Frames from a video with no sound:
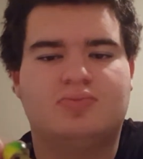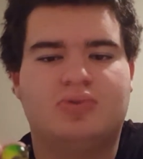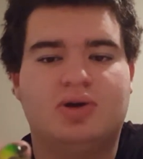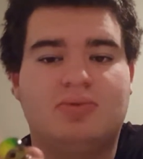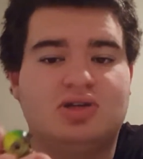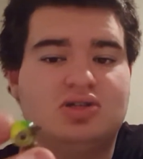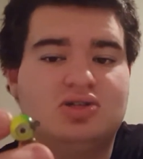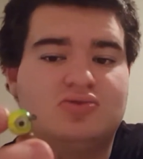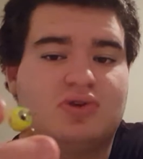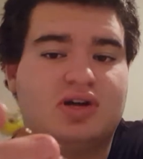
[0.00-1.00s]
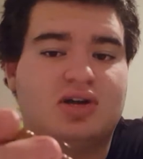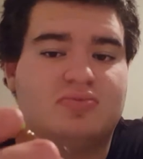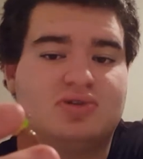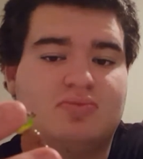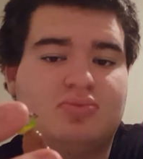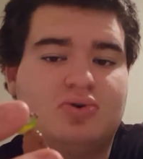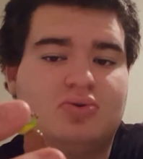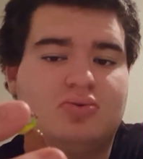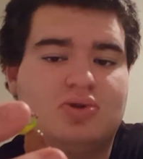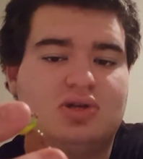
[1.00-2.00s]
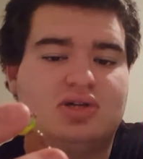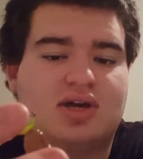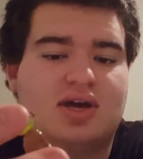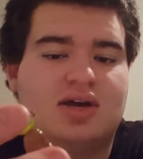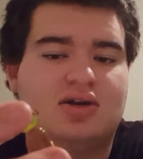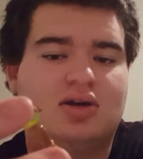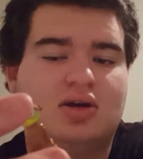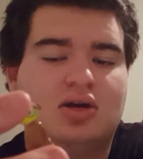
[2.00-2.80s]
pretty much you just rig it up simple with a jig head.